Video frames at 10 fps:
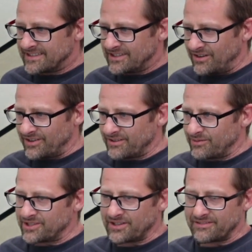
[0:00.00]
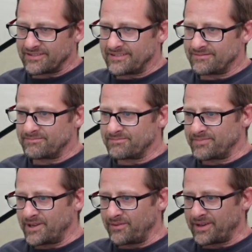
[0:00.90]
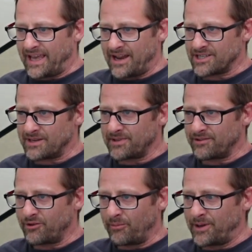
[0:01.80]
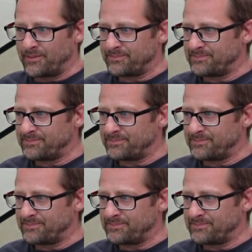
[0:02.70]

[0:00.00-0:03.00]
God, I wish I'd be able to catch something from it.